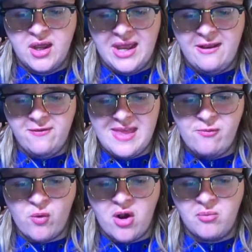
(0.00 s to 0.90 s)
Hit
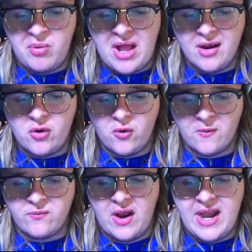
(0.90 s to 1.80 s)
the wrong block or
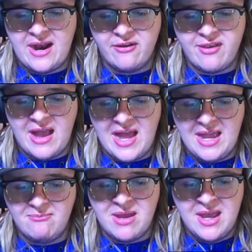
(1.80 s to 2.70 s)
run out of
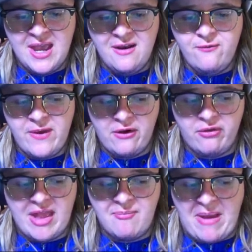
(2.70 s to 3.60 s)
time and fail
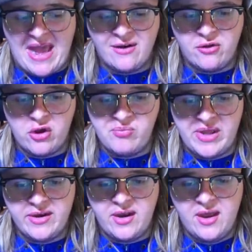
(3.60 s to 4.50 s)
like bad
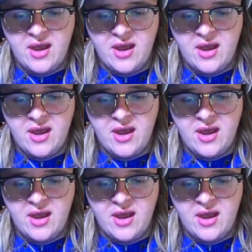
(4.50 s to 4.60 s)
Globin.